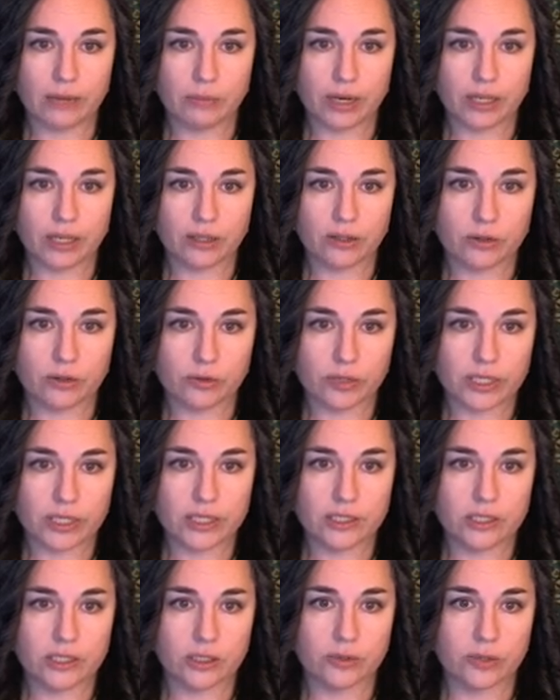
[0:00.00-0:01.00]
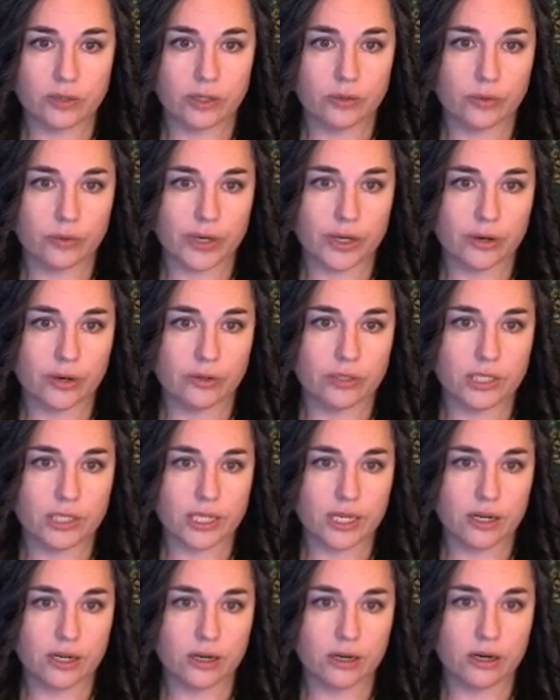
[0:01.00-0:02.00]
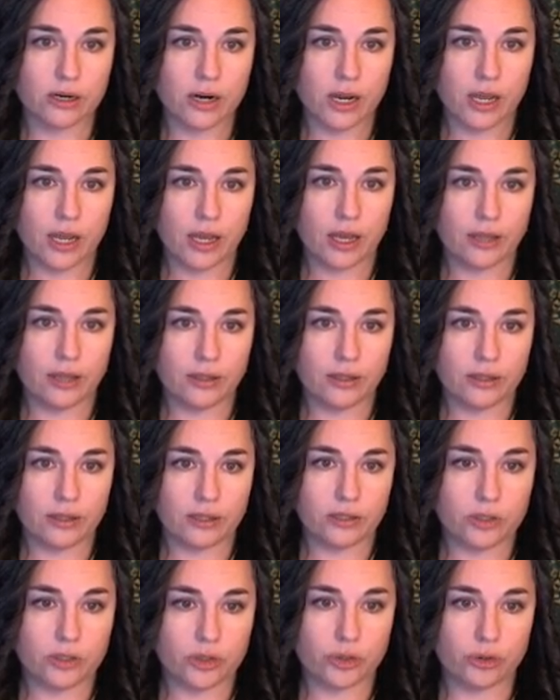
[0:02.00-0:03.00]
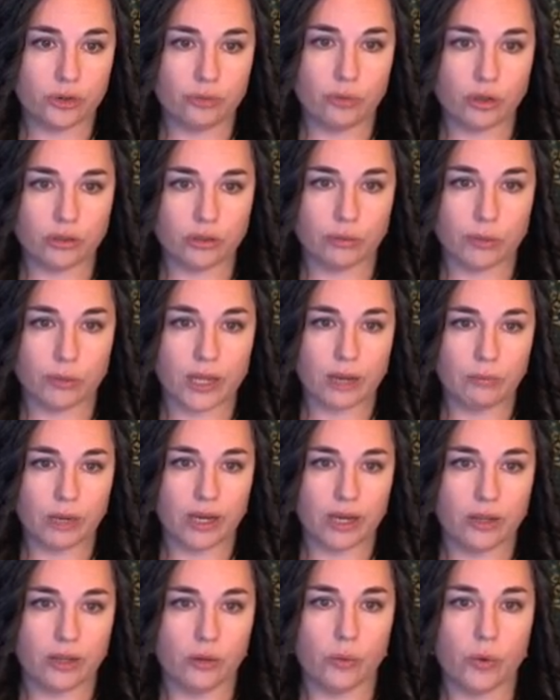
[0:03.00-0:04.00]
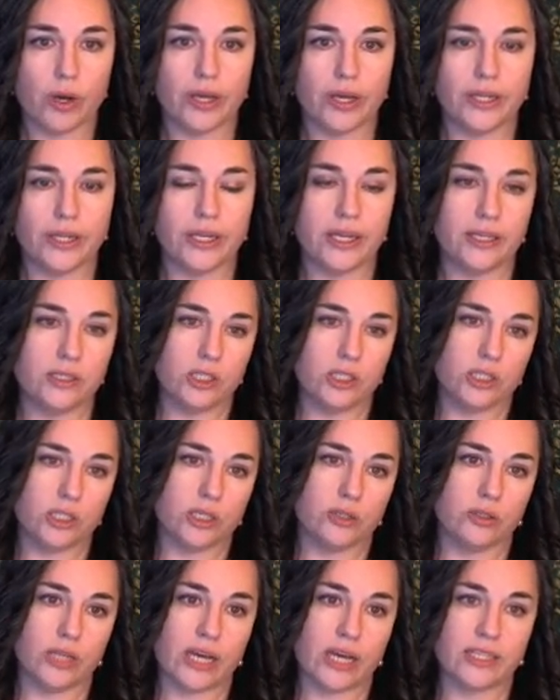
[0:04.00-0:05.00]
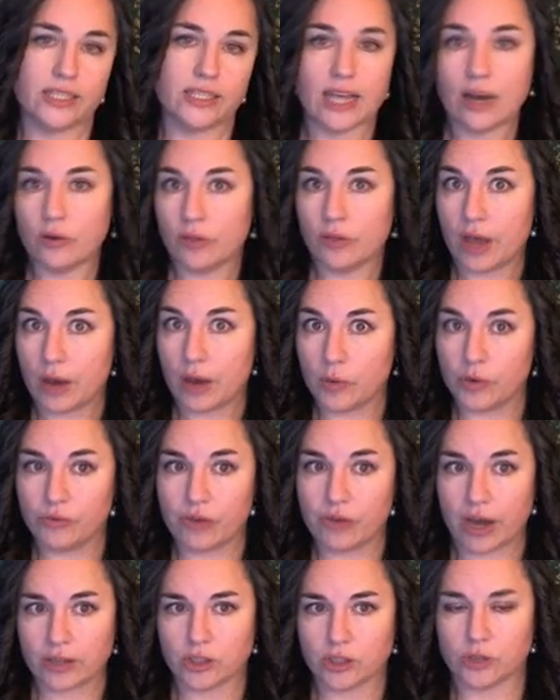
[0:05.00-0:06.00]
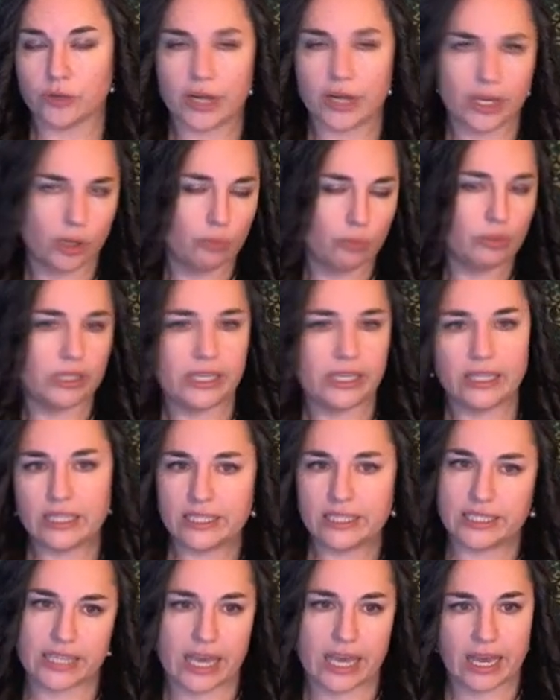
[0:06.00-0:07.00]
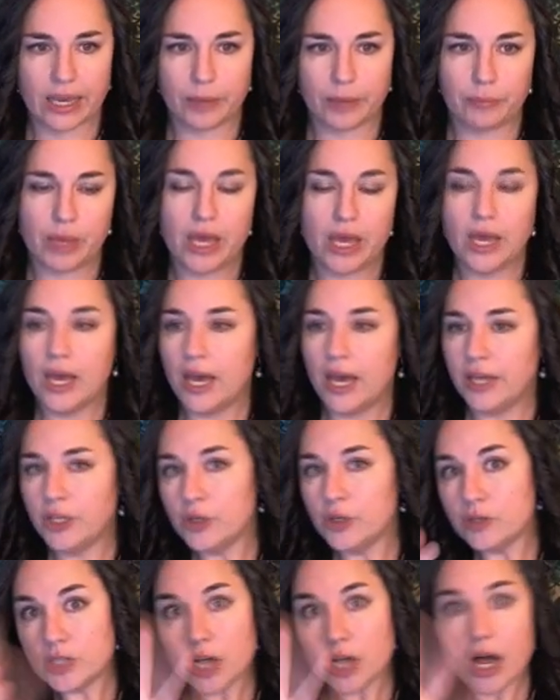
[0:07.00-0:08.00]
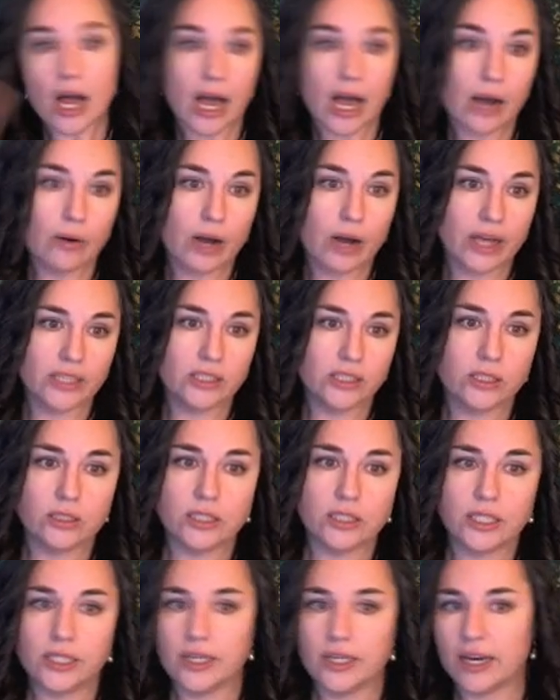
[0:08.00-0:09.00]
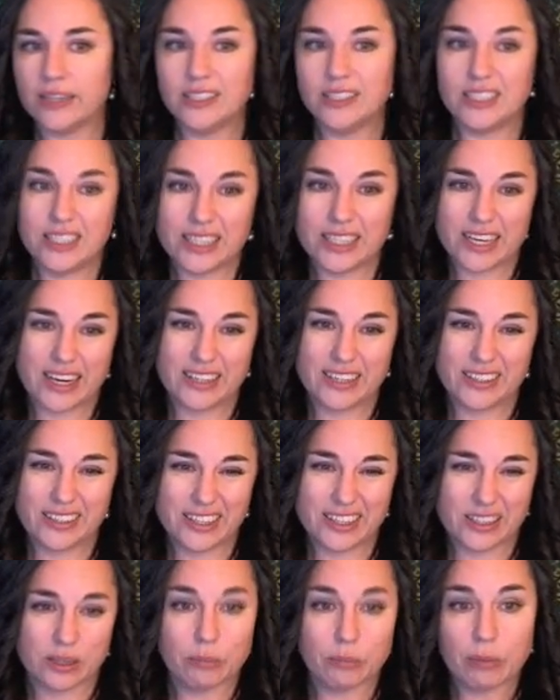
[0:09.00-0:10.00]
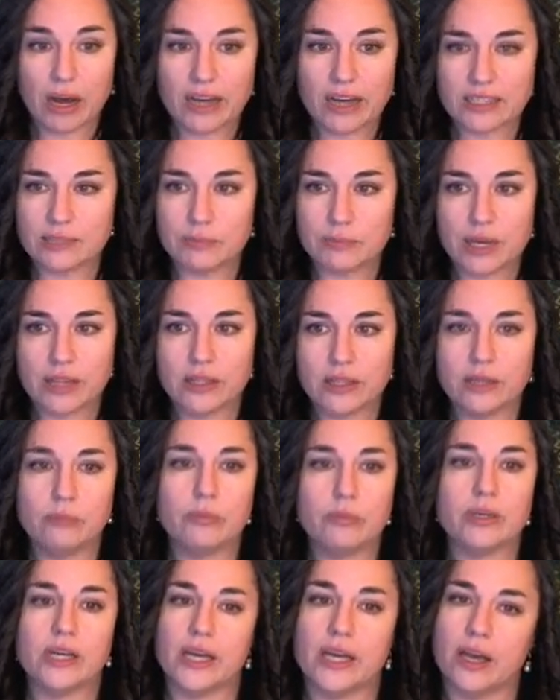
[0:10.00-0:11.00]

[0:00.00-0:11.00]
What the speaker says: by the 3. So a 3 goes here, and then the 2 multiplied by the 1. And so that's how that would factor, right? You play this game, and you saw how I did it. I did it kind of like the box method, but I